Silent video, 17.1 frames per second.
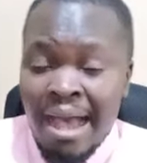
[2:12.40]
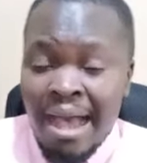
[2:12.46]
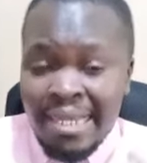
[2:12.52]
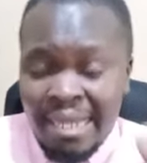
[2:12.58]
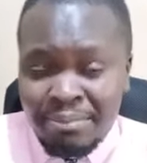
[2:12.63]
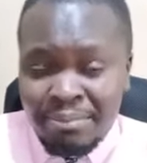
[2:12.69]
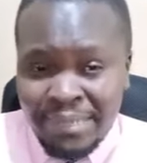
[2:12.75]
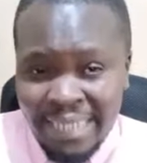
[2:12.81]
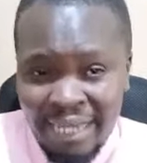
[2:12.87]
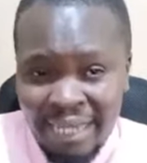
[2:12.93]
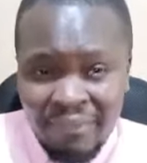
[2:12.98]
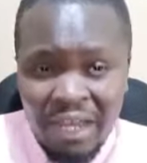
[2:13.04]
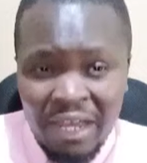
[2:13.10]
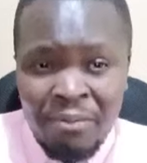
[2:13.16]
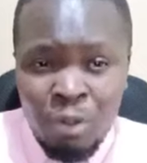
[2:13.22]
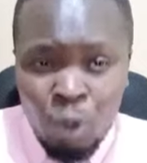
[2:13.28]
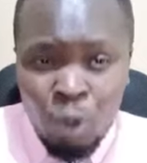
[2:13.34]
And I'm saying
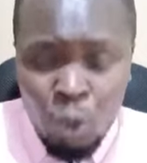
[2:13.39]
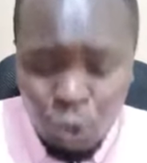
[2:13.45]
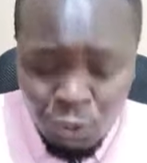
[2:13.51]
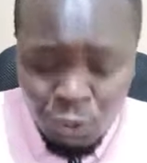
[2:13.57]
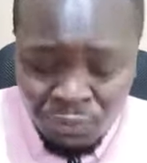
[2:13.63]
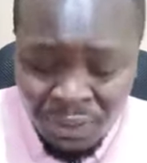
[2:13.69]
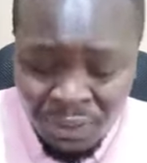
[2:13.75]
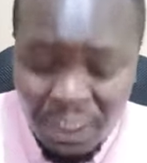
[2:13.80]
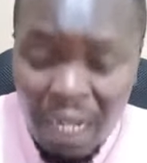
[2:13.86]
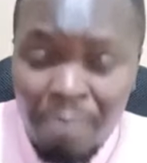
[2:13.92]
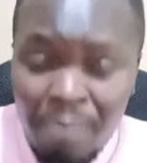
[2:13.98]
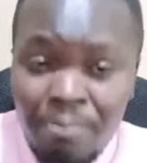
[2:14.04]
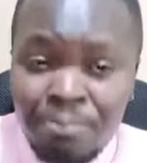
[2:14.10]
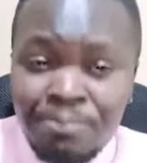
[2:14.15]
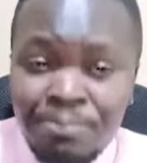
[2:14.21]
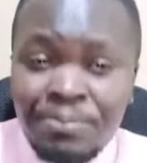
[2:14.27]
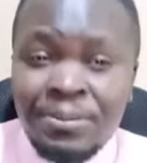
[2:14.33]
that because of
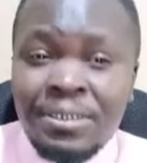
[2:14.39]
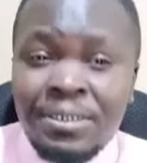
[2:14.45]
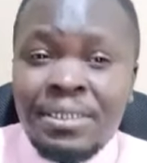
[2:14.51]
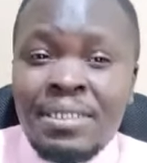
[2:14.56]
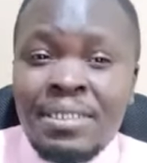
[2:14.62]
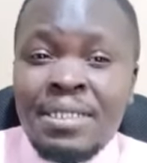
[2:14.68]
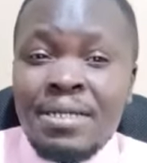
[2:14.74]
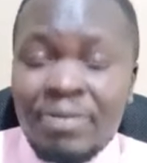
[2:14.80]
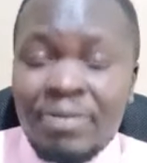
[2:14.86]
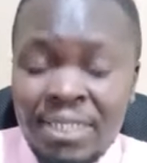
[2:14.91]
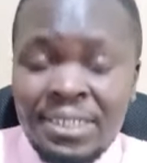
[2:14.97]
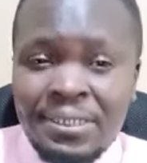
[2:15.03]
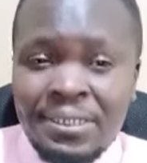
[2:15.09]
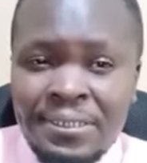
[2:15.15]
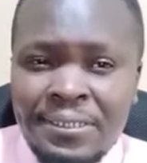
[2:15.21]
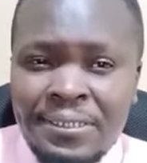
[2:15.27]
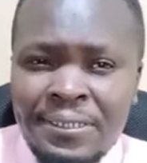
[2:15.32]
some
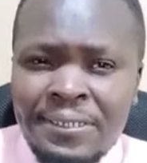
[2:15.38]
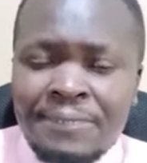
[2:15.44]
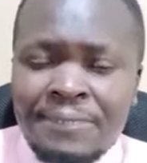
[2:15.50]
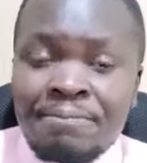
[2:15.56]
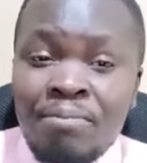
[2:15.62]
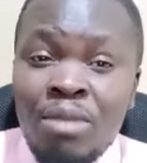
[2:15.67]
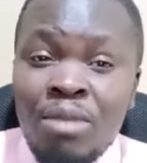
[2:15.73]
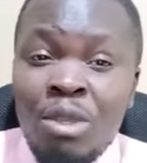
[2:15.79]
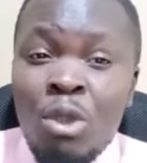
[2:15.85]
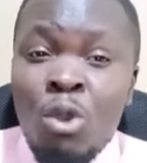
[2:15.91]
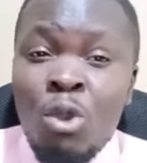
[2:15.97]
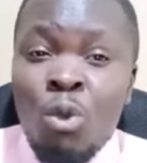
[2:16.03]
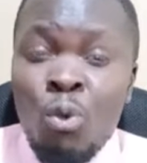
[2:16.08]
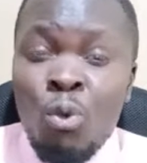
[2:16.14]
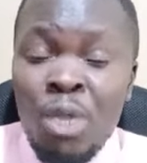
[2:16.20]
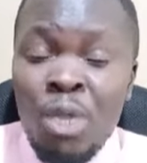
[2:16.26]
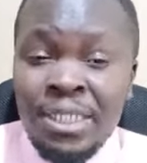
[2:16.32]
reasons,
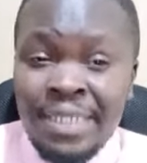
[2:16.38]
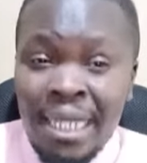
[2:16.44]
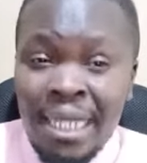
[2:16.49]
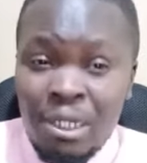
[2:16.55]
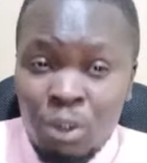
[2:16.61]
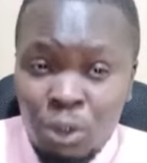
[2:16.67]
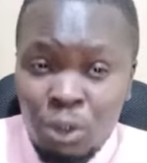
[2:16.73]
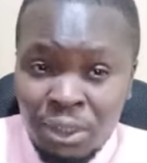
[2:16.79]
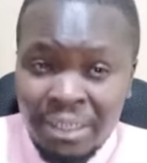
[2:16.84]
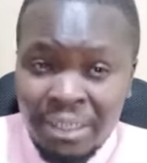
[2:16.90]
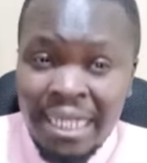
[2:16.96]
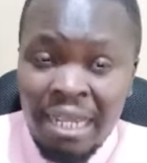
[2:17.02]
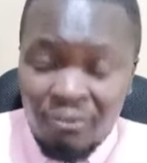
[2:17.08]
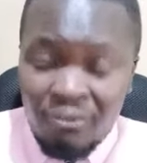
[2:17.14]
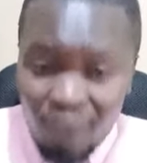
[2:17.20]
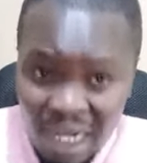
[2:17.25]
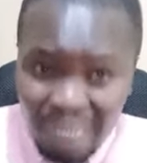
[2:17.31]
which I'll not
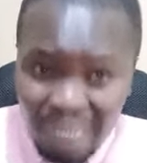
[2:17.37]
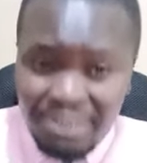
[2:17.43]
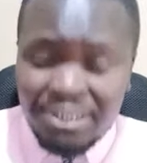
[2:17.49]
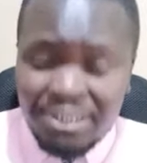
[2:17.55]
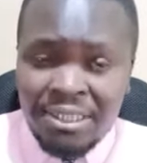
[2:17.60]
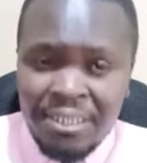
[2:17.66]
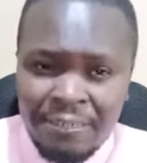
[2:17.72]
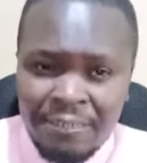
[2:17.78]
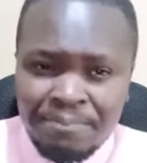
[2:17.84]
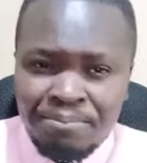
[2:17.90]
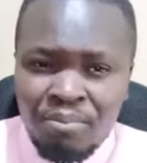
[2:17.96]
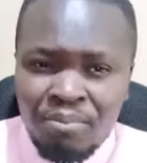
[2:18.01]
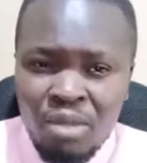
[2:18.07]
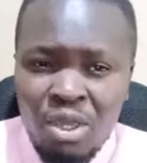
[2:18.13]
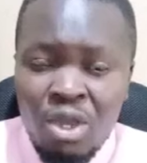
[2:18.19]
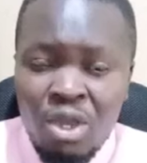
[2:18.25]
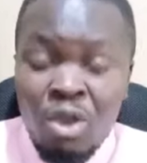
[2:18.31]
divulge here.
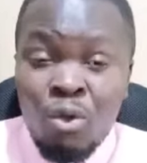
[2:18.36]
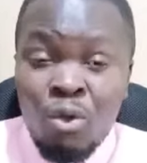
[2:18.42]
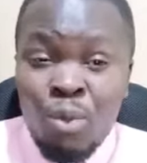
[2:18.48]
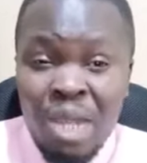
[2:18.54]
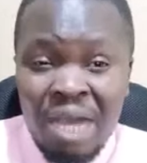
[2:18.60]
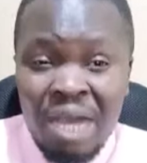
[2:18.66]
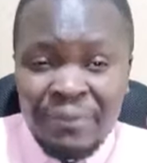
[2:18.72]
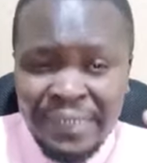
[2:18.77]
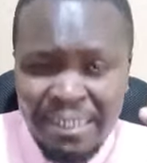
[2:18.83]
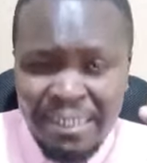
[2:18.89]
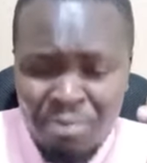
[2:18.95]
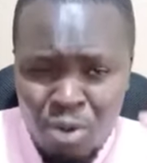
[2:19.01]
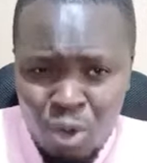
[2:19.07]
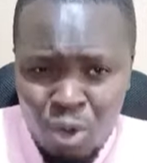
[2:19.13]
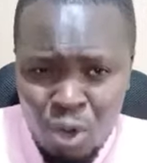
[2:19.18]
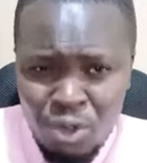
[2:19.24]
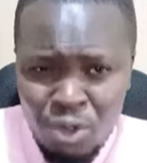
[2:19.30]
We have
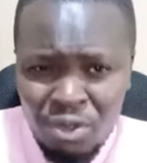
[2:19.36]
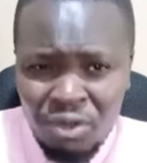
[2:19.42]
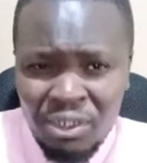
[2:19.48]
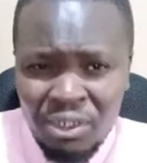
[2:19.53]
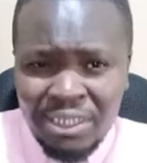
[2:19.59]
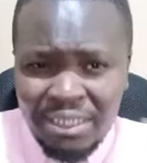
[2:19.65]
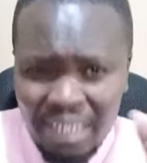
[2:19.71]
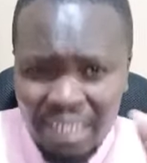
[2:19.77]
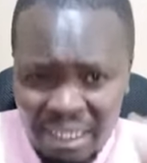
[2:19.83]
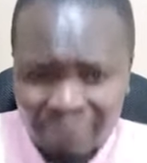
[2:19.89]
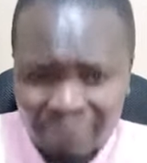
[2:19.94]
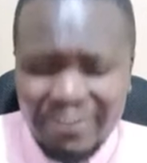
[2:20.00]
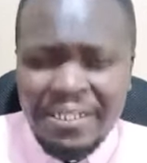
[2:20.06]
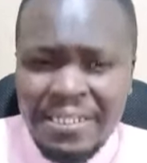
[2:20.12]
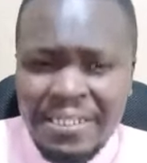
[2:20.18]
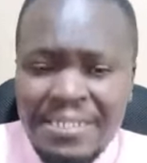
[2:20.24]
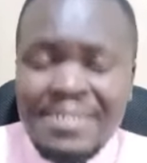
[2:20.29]
some concrete
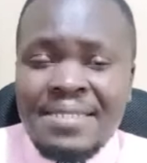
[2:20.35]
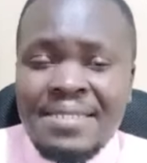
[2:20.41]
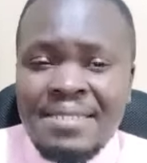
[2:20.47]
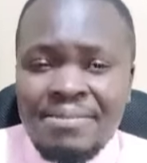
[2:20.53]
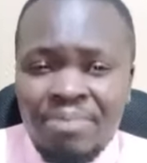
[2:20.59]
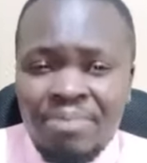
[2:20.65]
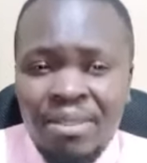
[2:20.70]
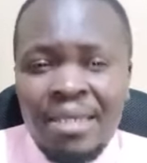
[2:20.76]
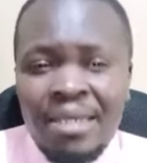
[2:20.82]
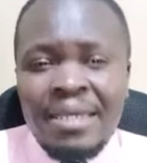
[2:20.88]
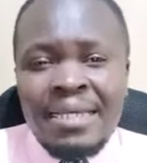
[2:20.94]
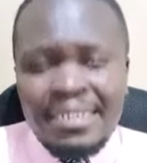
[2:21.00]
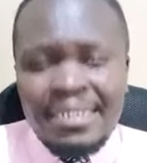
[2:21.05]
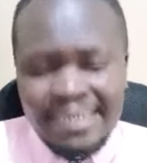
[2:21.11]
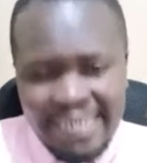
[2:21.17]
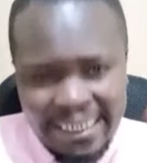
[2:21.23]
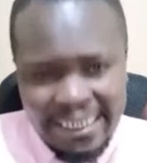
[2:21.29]
evidence
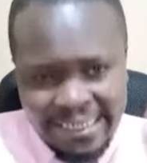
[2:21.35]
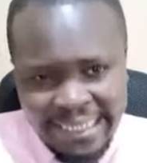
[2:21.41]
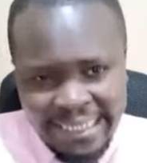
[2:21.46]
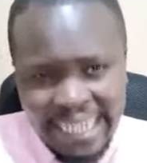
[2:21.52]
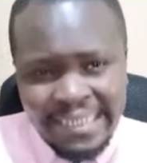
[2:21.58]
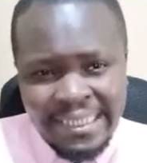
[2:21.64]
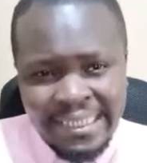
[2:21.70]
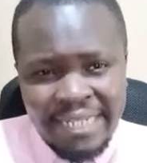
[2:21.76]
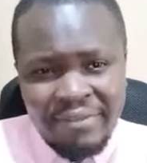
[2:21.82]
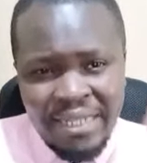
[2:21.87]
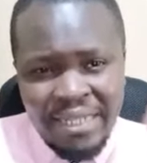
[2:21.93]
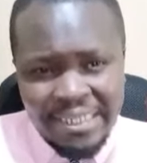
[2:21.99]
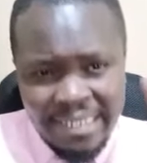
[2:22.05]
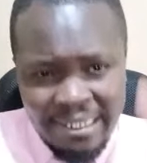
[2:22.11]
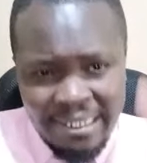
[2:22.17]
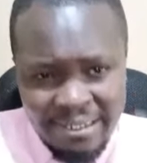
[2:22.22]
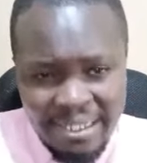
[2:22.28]
suggesting
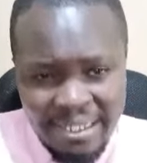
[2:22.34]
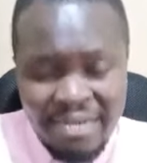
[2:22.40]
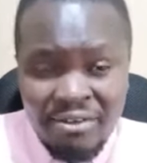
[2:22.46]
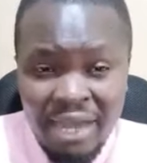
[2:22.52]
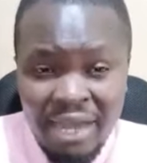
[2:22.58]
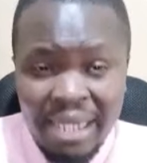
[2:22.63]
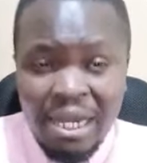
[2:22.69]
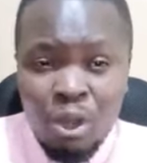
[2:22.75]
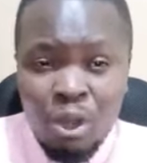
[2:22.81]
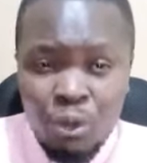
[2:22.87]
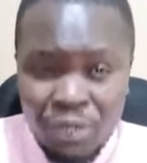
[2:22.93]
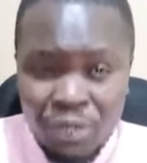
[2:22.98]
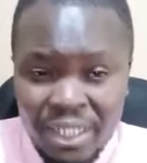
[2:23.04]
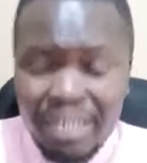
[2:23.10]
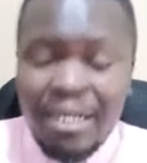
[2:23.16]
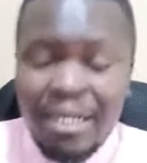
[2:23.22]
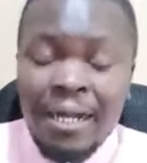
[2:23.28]
that indeed Raila
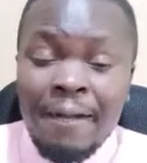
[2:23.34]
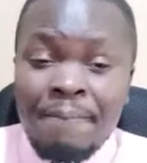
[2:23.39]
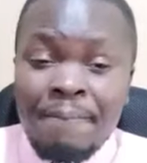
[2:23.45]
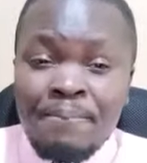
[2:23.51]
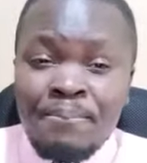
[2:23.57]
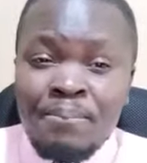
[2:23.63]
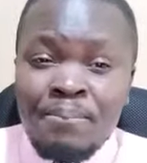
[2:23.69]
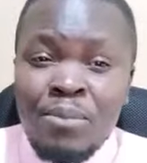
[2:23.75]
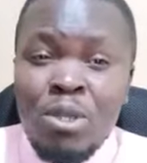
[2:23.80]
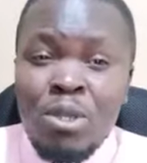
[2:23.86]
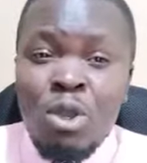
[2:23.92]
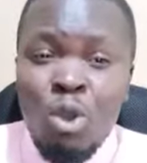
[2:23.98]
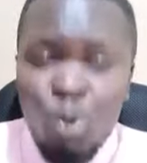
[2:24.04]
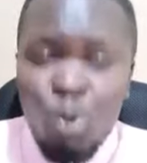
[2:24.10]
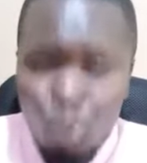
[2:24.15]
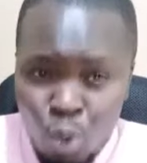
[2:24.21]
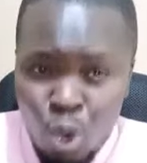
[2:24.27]
Odinga
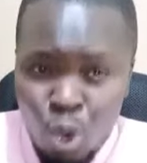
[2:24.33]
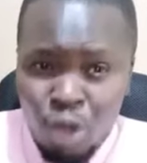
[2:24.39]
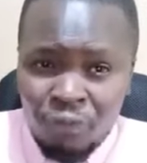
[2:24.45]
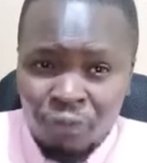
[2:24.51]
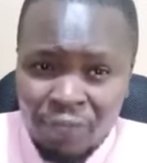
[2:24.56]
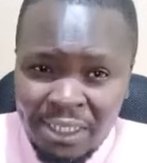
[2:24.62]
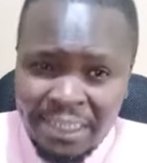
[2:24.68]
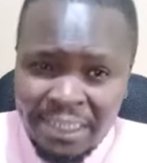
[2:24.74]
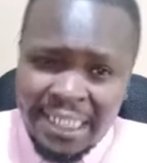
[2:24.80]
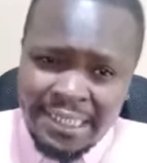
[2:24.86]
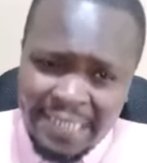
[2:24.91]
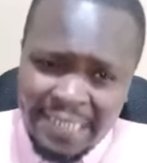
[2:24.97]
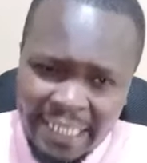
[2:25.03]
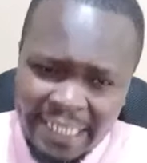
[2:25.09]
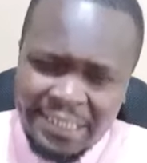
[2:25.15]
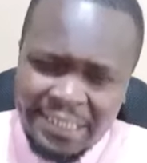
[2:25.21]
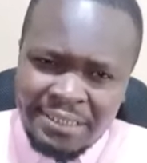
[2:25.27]
won this year's
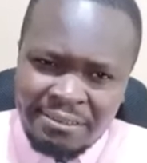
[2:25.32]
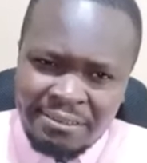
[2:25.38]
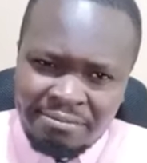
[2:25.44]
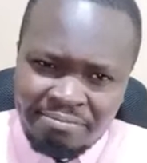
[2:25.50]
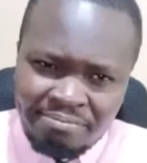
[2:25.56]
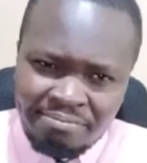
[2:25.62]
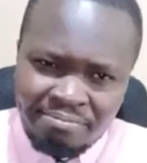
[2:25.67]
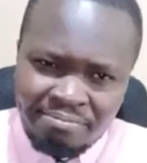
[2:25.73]
election.